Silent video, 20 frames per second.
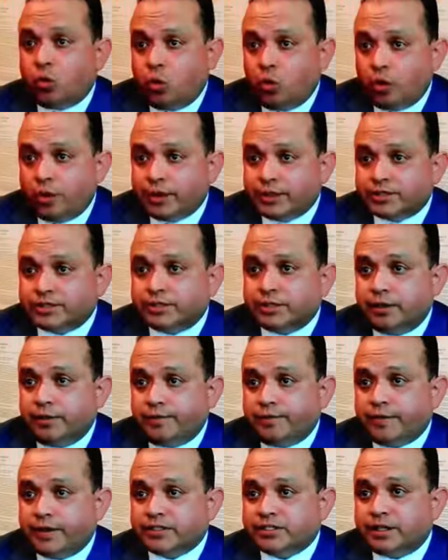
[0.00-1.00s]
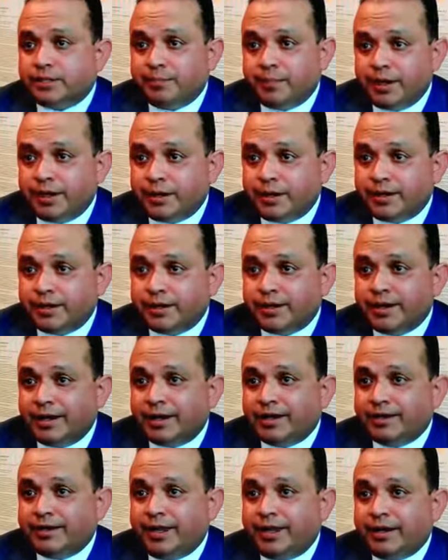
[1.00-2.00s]
The court itself has
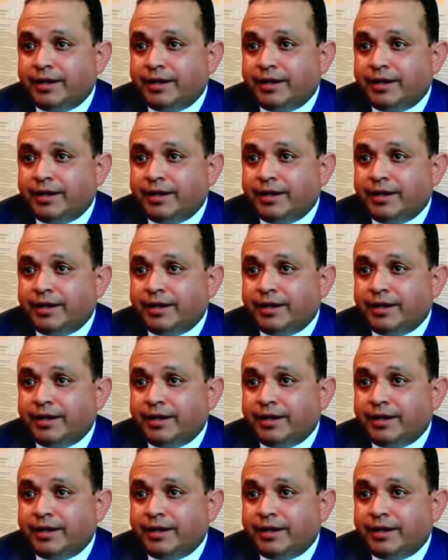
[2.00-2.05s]
admitted